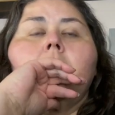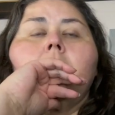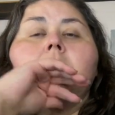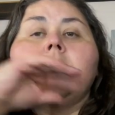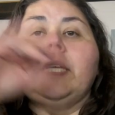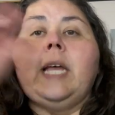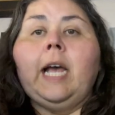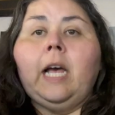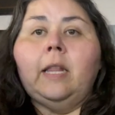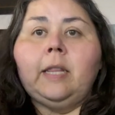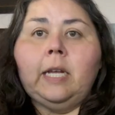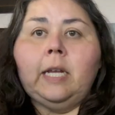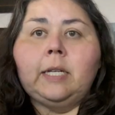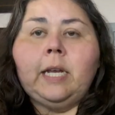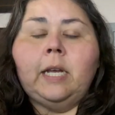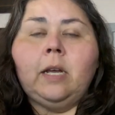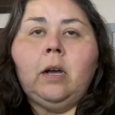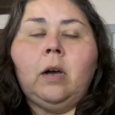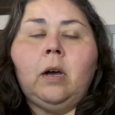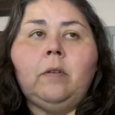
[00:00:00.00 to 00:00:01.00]
So I had that
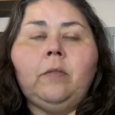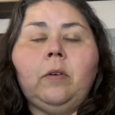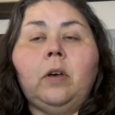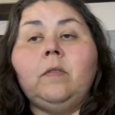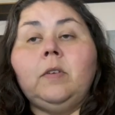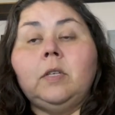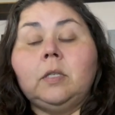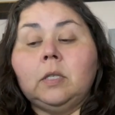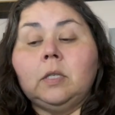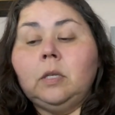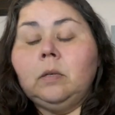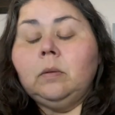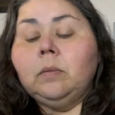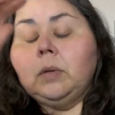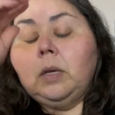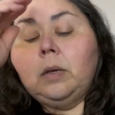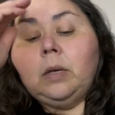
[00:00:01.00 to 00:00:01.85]
day off, obviously.